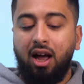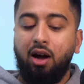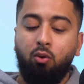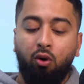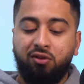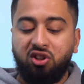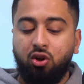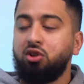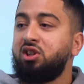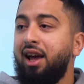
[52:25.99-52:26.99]
And we'll obviously
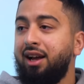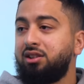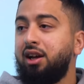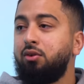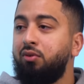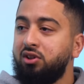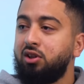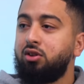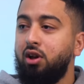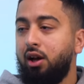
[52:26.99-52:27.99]
go into the X side of things
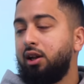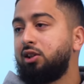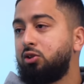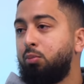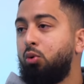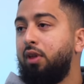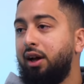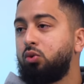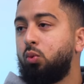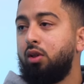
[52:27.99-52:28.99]
that's, uh, that support that
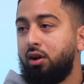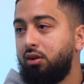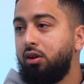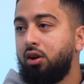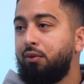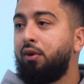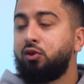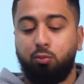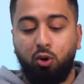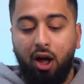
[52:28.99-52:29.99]
as well, that can, can further
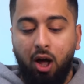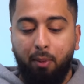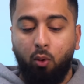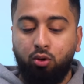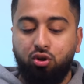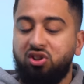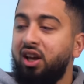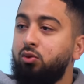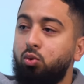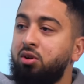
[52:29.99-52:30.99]
support that. But what would you
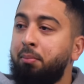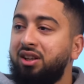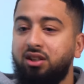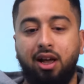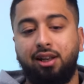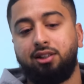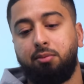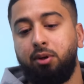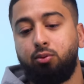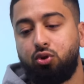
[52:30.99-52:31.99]
say is what's some basic guidelines that
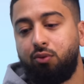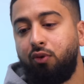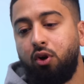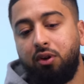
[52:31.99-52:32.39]
people should follow?